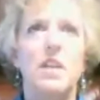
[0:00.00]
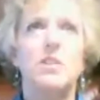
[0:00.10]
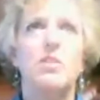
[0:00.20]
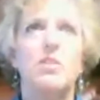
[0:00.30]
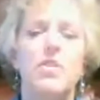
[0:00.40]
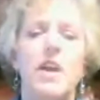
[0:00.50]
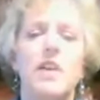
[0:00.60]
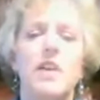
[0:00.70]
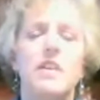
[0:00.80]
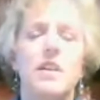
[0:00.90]
You said two
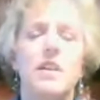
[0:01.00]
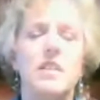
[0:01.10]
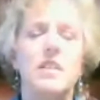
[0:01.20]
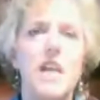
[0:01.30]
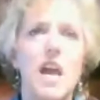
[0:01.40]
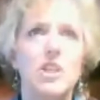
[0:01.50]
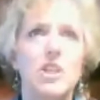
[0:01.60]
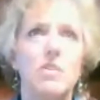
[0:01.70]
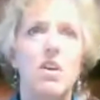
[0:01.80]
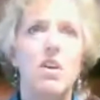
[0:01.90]
things, that it's
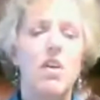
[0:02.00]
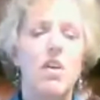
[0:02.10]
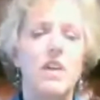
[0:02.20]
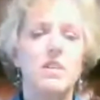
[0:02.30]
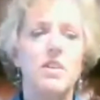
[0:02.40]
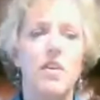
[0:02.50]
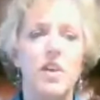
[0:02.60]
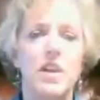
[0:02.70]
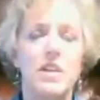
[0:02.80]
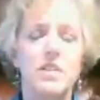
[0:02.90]
natural, and so
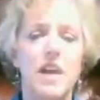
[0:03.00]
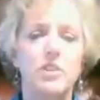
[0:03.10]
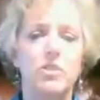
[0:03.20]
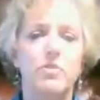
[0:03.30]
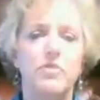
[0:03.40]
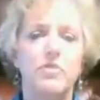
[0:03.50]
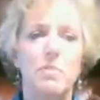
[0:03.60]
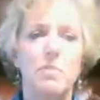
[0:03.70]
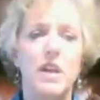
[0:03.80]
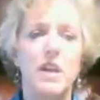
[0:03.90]
it is natural for
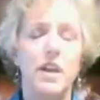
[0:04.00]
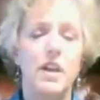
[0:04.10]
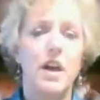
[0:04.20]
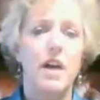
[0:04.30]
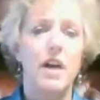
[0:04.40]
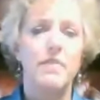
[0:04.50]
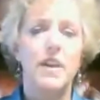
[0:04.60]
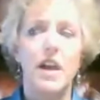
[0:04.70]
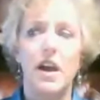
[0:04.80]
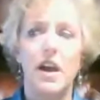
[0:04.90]
me
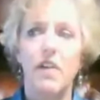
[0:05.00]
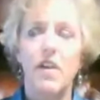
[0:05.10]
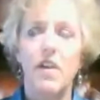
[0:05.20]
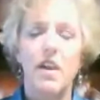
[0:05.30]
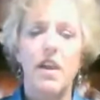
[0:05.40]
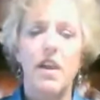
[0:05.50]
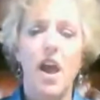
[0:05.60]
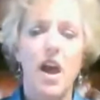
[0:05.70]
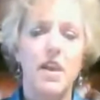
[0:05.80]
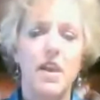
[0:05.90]
now,
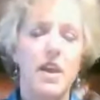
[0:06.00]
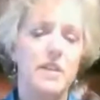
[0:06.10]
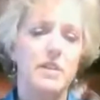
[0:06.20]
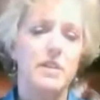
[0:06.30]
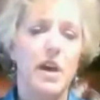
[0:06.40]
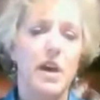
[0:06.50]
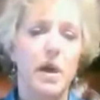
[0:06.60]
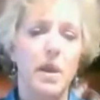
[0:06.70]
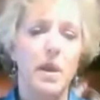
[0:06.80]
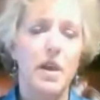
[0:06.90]
and it's
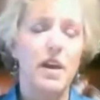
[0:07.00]
a